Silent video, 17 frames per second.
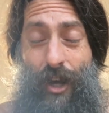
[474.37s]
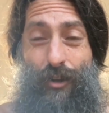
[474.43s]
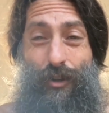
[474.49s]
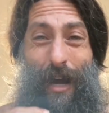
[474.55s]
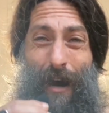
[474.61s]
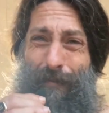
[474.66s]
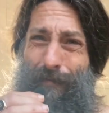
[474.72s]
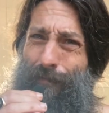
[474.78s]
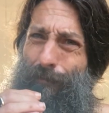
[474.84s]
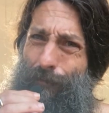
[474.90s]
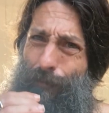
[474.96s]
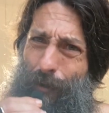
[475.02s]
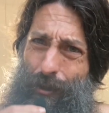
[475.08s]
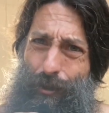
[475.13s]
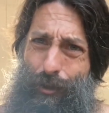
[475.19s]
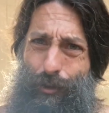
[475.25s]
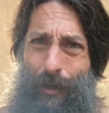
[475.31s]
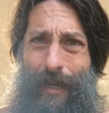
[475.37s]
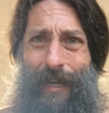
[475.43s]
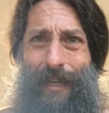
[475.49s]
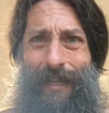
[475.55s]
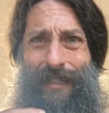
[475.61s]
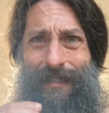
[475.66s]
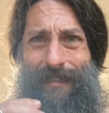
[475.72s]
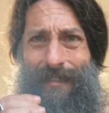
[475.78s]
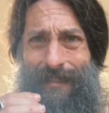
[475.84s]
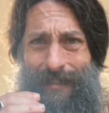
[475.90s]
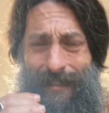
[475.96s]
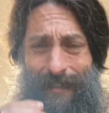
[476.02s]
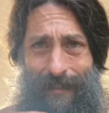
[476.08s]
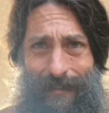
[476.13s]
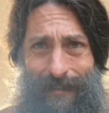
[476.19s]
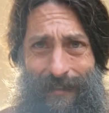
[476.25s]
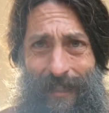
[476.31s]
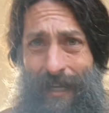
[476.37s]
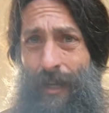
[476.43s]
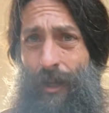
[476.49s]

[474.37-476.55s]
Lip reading: So, how frustrating is this?